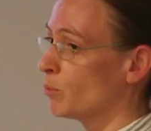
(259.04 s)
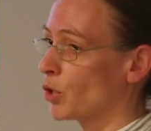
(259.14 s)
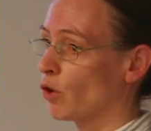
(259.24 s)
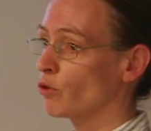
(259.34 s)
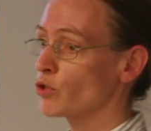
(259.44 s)

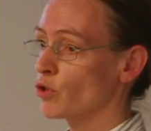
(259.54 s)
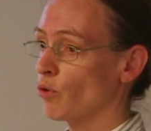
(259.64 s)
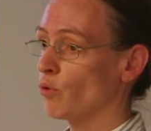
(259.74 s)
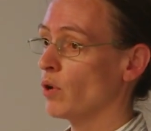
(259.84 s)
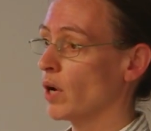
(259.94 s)
but
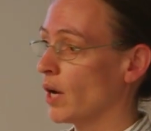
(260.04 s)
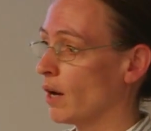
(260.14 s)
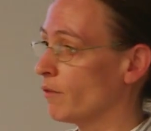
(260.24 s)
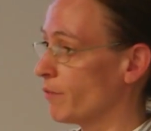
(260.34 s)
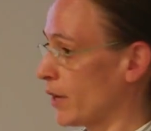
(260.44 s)

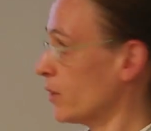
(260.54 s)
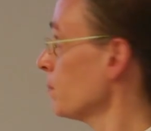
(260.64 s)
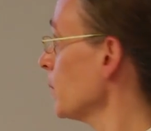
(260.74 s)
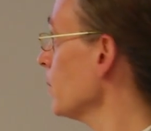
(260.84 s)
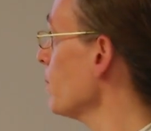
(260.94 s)
also
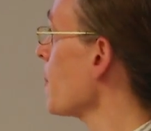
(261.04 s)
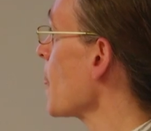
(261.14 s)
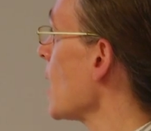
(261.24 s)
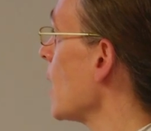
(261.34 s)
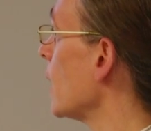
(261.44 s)
variable.
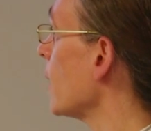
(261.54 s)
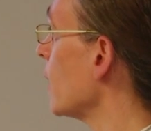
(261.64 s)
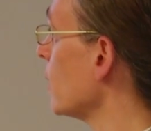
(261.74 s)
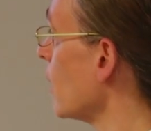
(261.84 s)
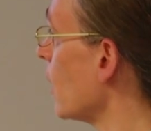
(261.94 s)
And
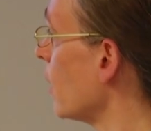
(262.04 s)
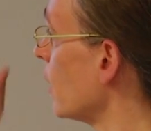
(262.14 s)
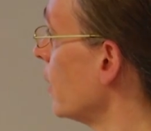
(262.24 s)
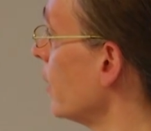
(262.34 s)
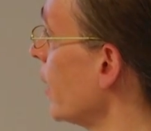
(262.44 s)
then
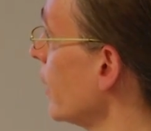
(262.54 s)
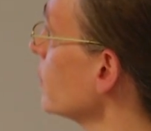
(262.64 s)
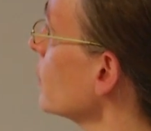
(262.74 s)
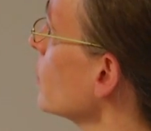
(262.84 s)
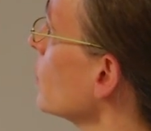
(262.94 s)
later,